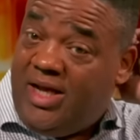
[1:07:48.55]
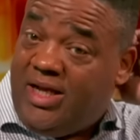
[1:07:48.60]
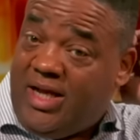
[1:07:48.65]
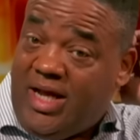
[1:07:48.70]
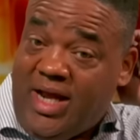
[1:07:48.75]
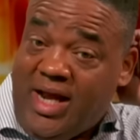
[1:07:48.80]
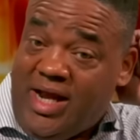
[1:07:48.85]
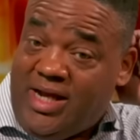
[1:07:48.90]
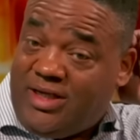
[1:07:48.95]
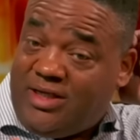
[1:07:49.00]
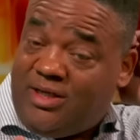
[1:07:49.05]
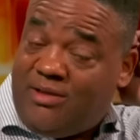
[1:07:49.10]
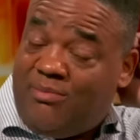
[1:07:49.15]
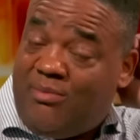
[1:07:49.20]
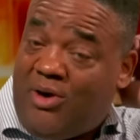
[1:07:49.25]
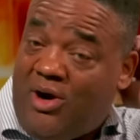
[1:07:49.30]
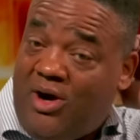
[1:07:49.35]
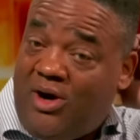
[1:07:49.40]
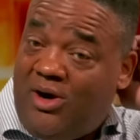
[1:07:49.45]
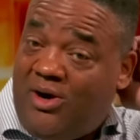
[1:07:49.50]
And
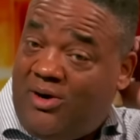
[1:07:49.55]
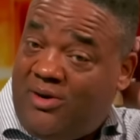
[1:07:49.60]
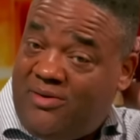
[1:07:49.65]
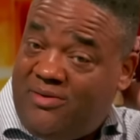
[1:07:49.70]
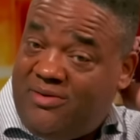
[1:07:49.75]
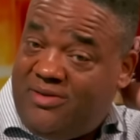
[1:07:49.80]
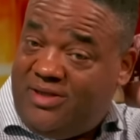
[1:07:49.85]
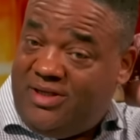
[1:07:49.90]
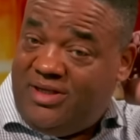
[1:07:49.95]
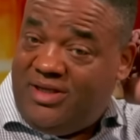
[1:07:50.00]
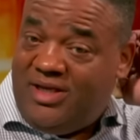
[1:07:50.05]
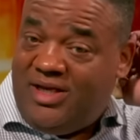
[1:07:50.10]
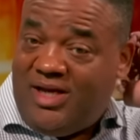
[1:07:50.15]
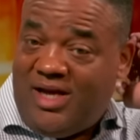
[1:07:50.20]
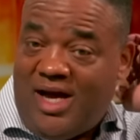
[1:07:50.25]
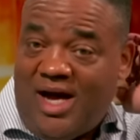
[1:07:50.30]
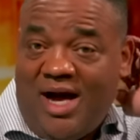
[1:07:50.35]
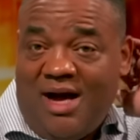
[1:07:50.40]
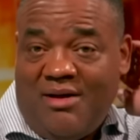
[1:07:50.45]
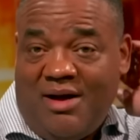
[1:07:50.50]
tomorrow,
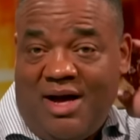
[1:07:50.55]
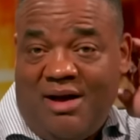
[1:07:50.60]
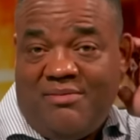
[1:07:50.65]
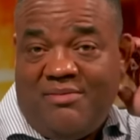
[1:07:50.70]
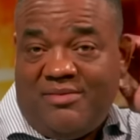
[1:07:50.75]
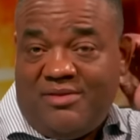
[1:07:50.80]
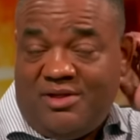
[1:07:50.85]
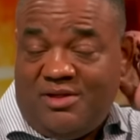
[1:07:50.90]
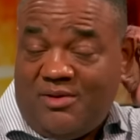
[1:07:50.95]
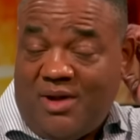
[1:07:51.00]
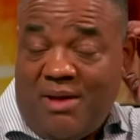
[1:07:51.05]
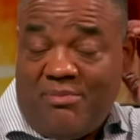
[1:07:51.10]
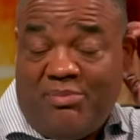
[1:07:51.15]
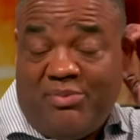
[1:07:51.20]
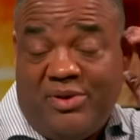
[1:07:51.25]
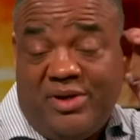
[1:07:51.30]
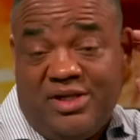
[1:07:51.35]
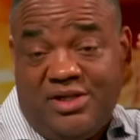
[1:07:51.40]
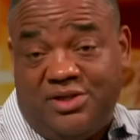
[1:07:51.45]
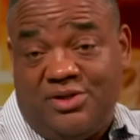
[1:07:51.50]
I'm
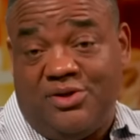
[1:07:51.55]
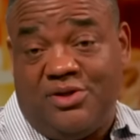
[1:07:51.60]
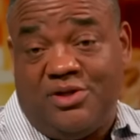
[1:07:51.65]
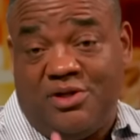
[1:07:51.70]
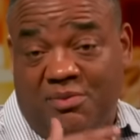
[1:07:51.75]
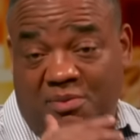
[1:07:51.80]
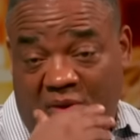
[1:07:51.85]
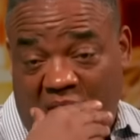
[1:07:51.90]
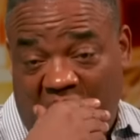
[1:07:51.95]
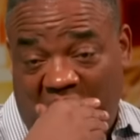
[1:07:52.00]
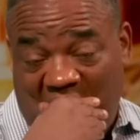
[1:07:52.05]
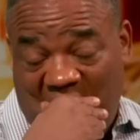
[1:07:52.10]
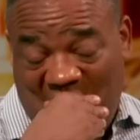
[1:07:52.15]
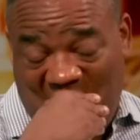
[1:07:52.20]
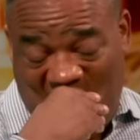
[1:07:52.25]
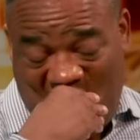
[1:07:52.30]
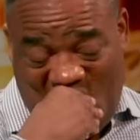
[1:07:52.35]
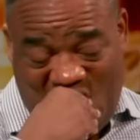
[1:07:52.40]
pretty sure tomorrow,